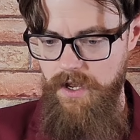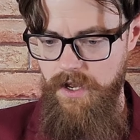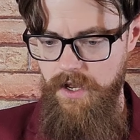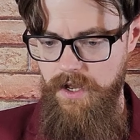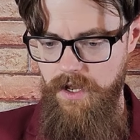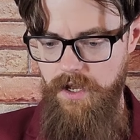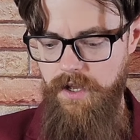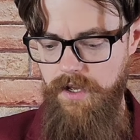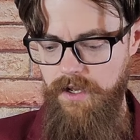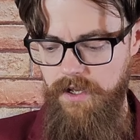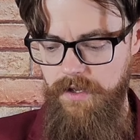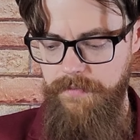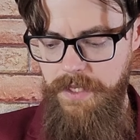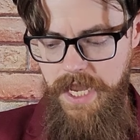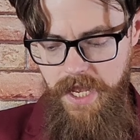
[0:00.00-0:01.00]

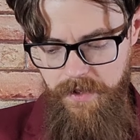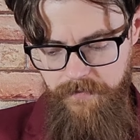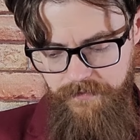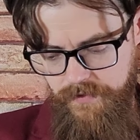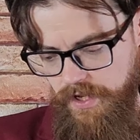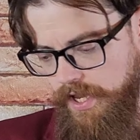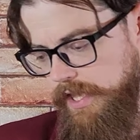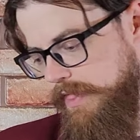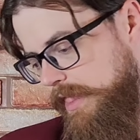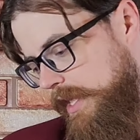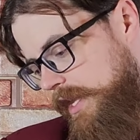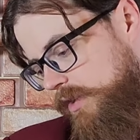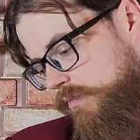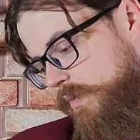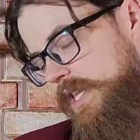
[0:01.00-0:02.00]
Yeah, and
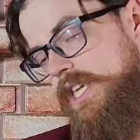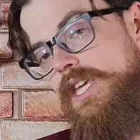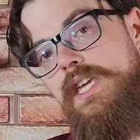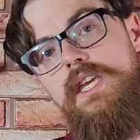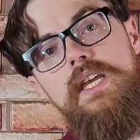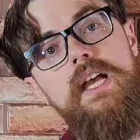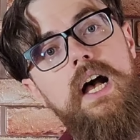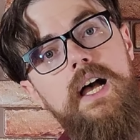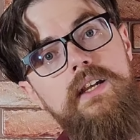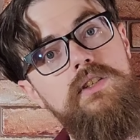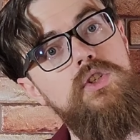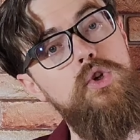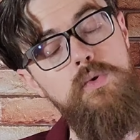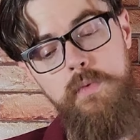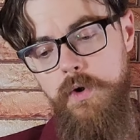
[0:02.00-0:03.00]
then we
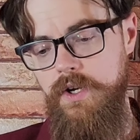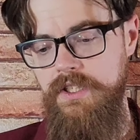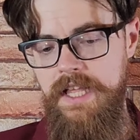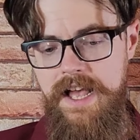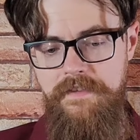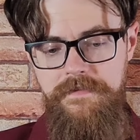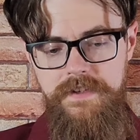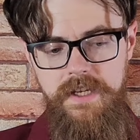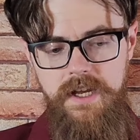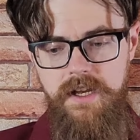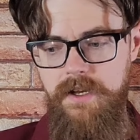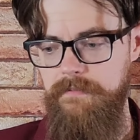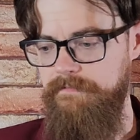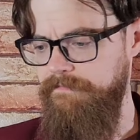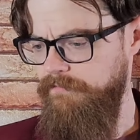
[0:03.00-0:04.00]
got two more left.
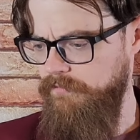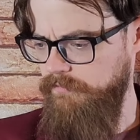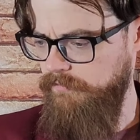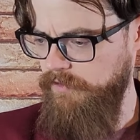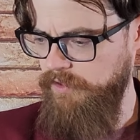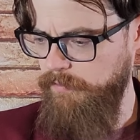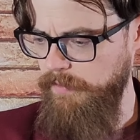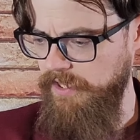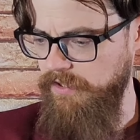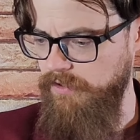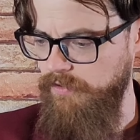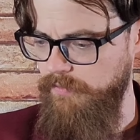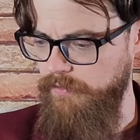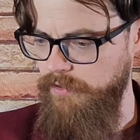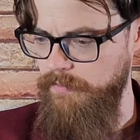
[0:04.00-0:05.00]
Let's make a
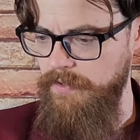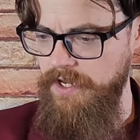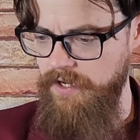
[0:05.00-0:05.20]
little room